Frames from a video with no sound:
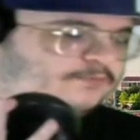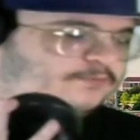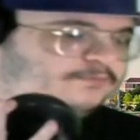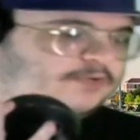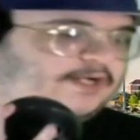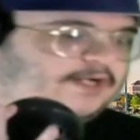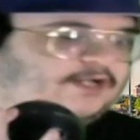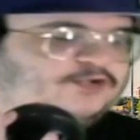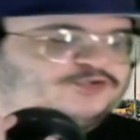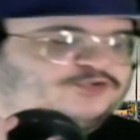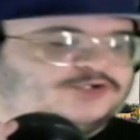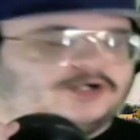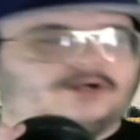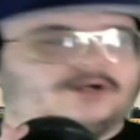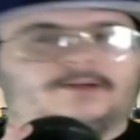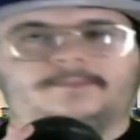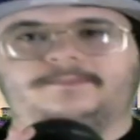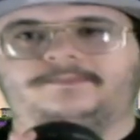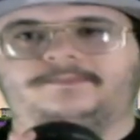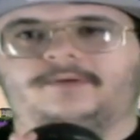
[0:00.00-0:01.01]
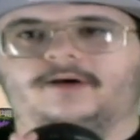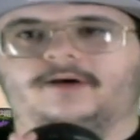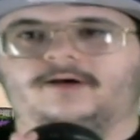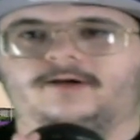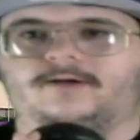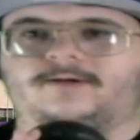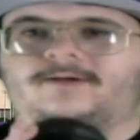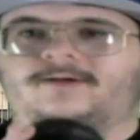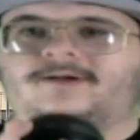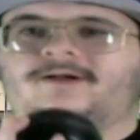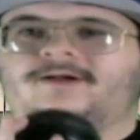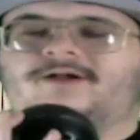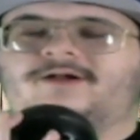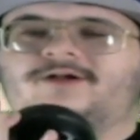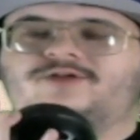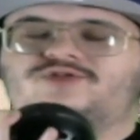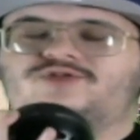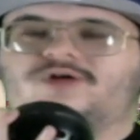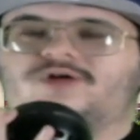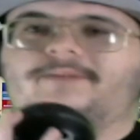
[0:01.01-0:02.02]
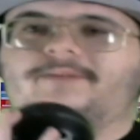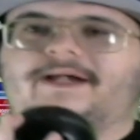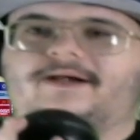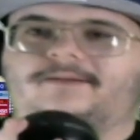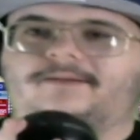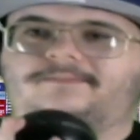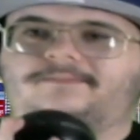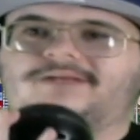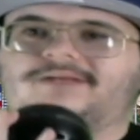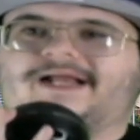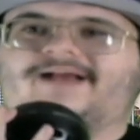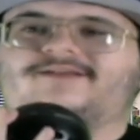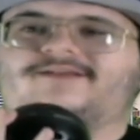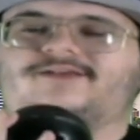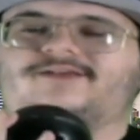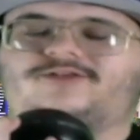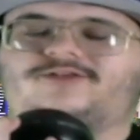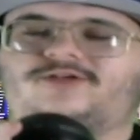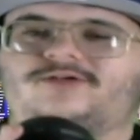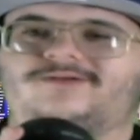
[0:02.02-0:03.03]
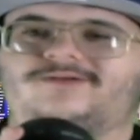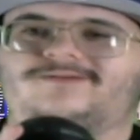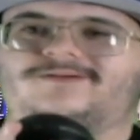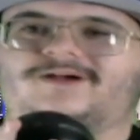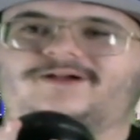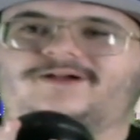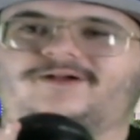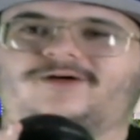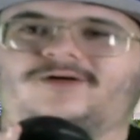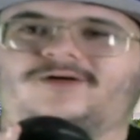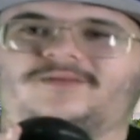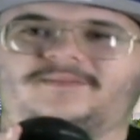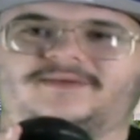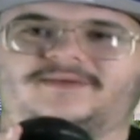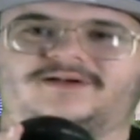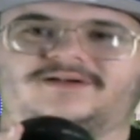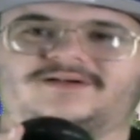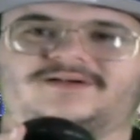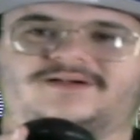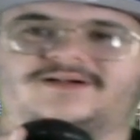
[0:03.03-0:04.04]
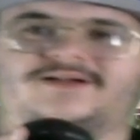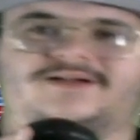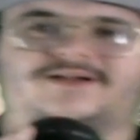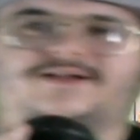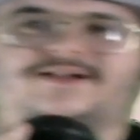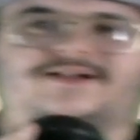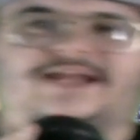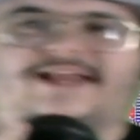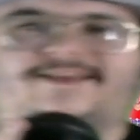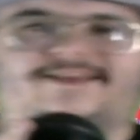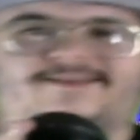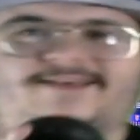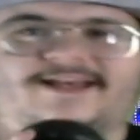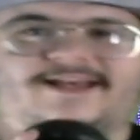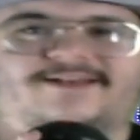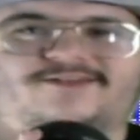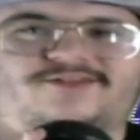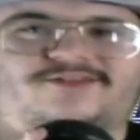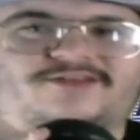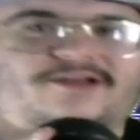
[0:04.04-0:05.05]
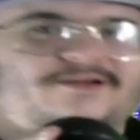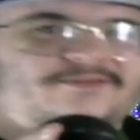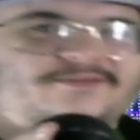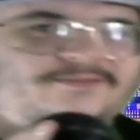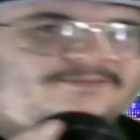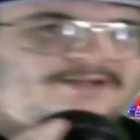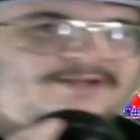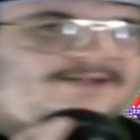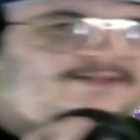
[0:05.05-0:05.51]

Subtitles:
Braden Joubert blasts a two-run homer. Insane stuff right